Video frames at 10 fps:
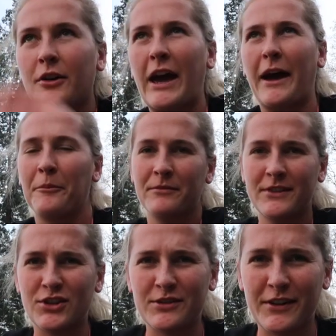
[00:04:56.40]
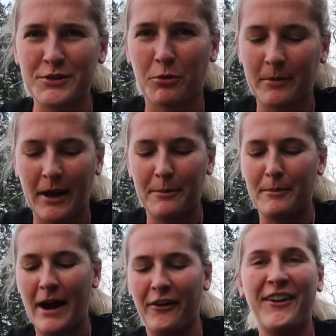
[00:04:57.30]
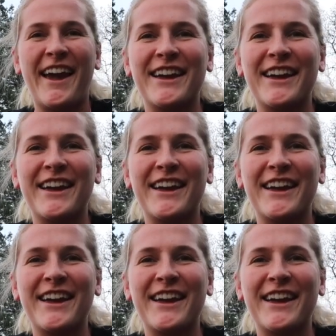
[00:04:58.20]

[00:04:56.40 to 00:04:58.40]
Okay, Just finished warming up mile